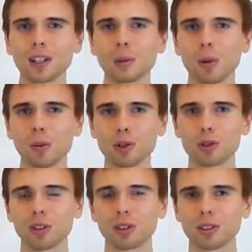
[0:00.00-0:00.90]
This will
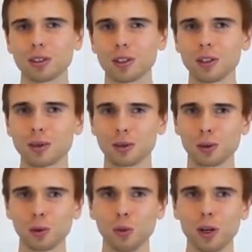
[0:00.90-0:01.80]
help to
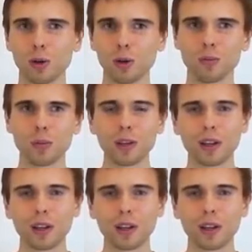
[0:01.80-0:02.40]
focus deeply.